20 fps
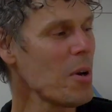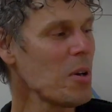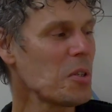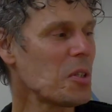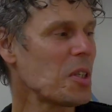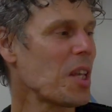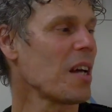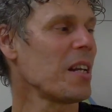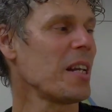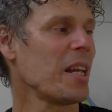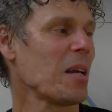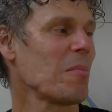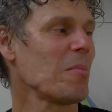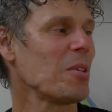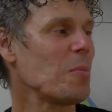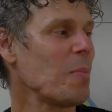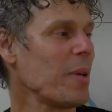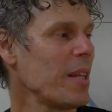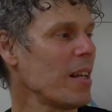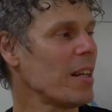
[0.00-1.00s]
Merce Cunningham
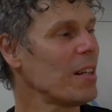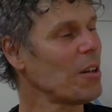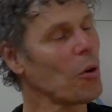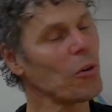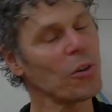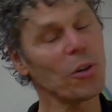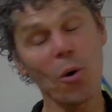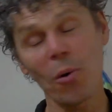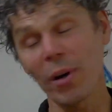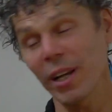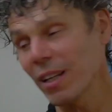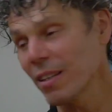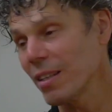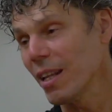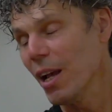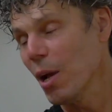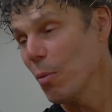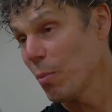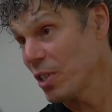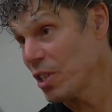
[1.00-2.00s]
has been an ongoing, and
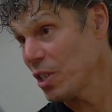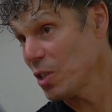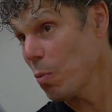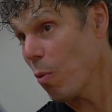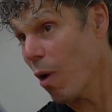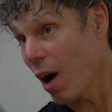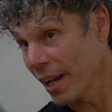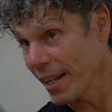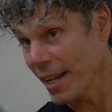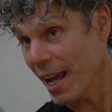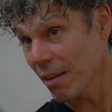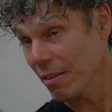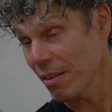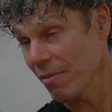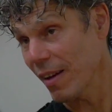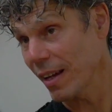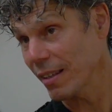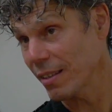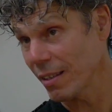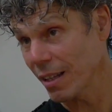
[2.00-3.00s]
which is why now the
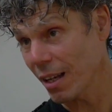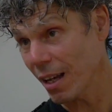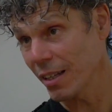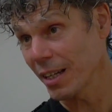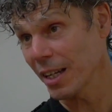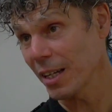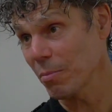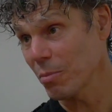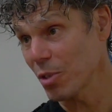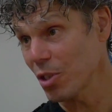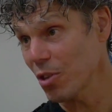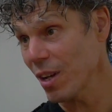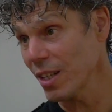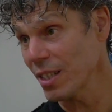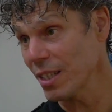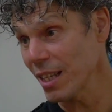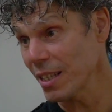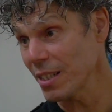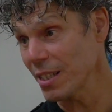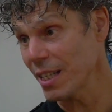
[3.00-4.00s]
fact that the Cunningham
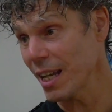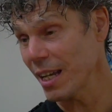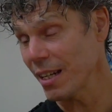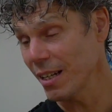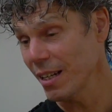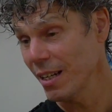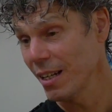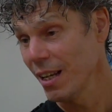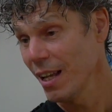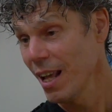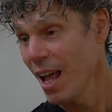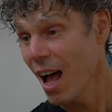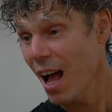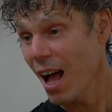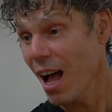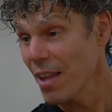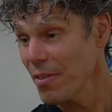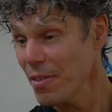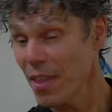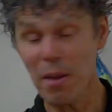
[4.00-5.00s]
Trust has yeah. said
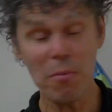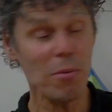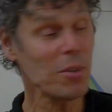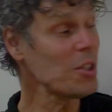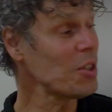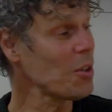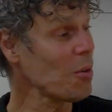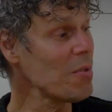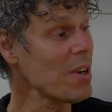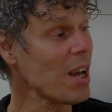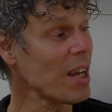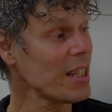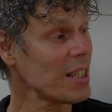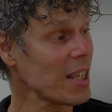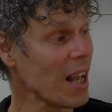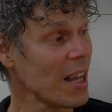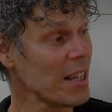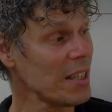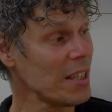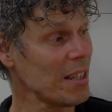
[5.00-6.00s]
uh, they were so
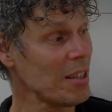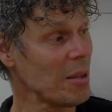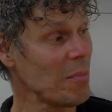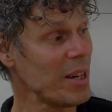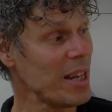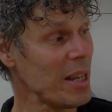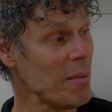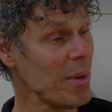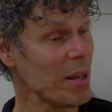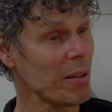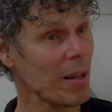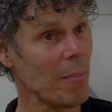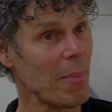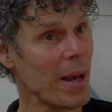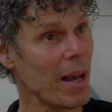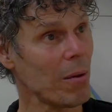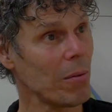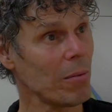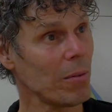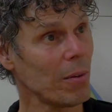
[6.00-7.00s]
nice. I sent them an email
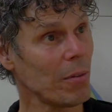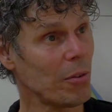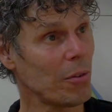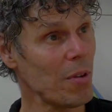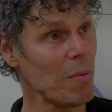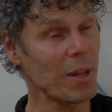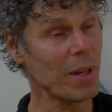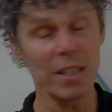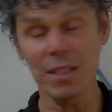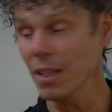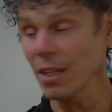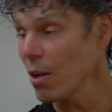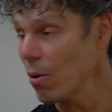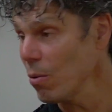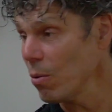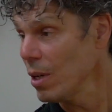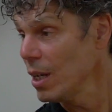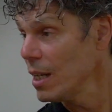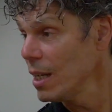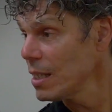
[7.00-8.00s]
about three months
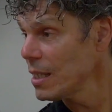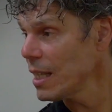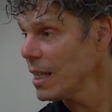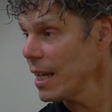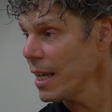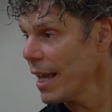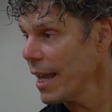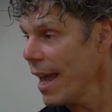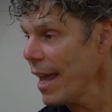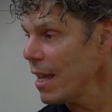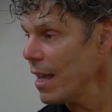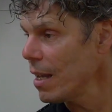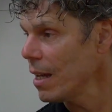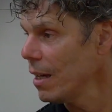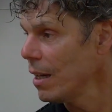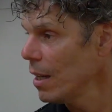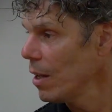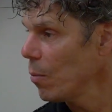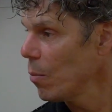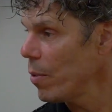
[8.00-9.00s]
ago saying, "Hey,
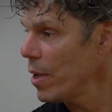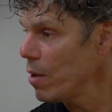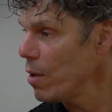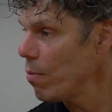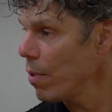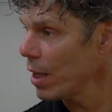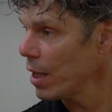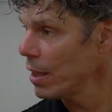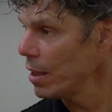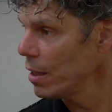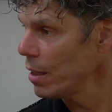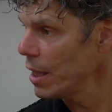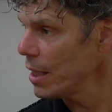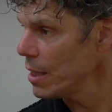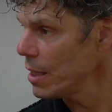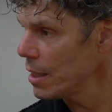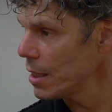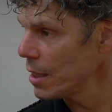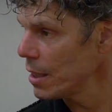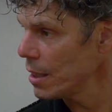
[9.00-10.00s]
we run
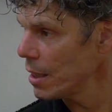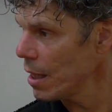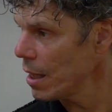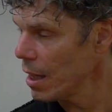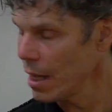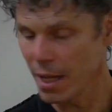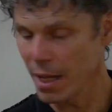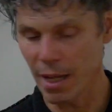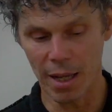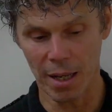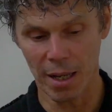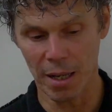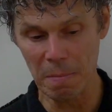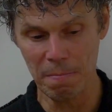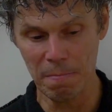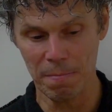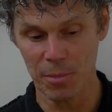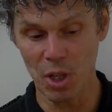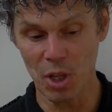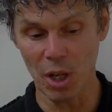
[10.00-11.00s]
this uh,
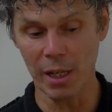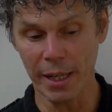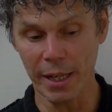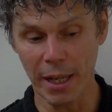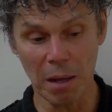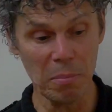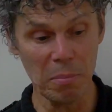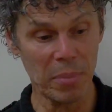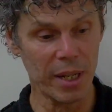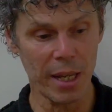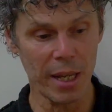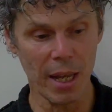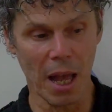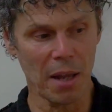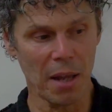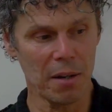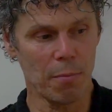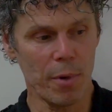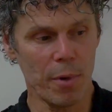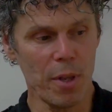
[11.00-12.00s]
juggling company
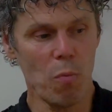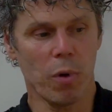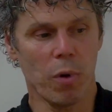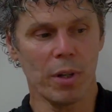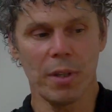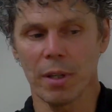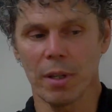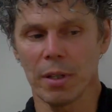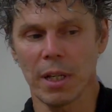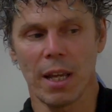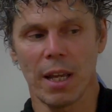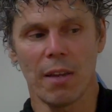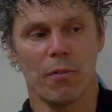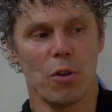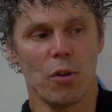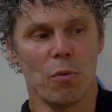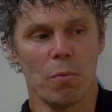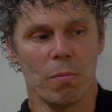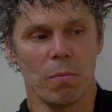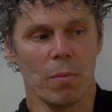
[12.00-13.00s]
and we wondered if
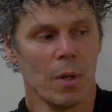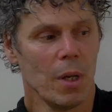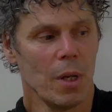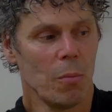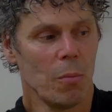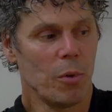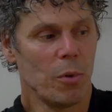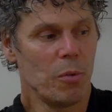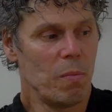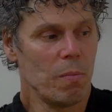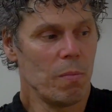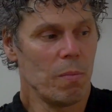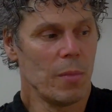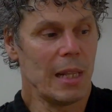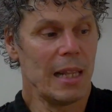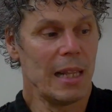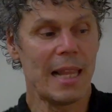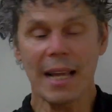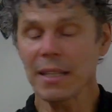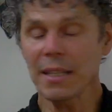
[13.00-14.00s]
you would
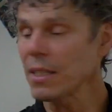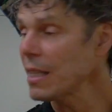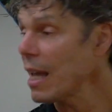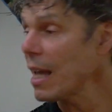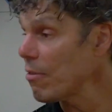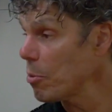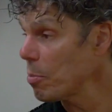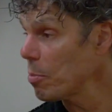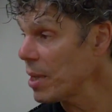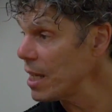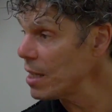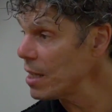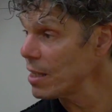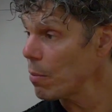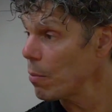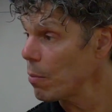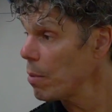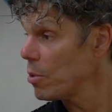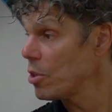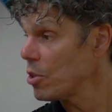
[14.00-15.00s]
let us have a piece
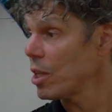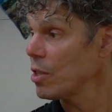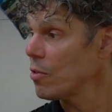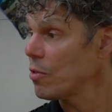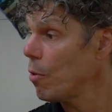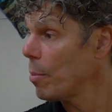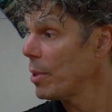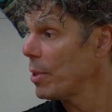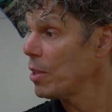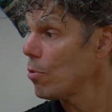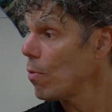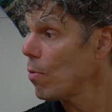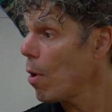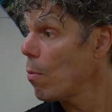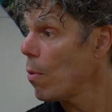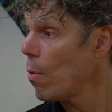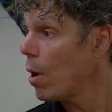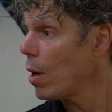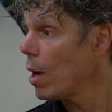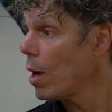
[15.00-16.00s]
that we would transform into
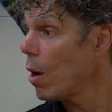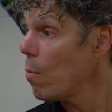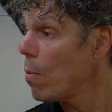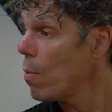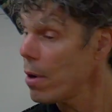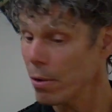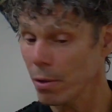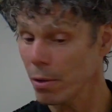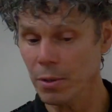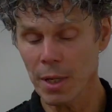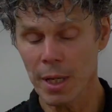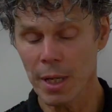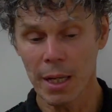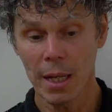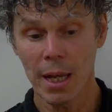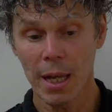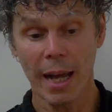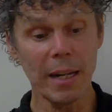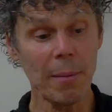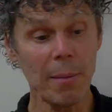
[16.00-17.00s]
our, yeah. our world.
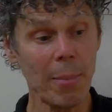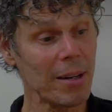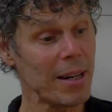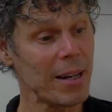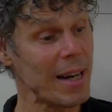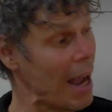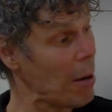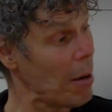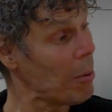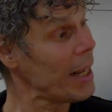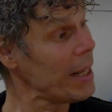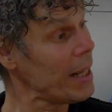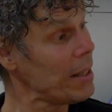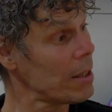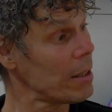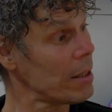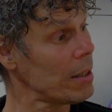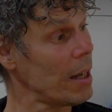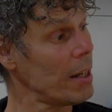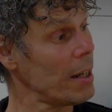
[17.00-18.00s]
And about an hour
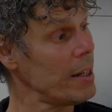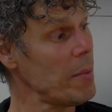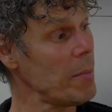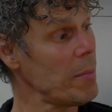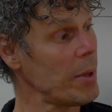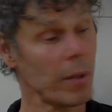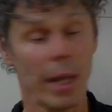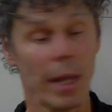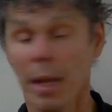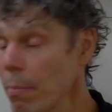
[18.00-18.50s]
later, an email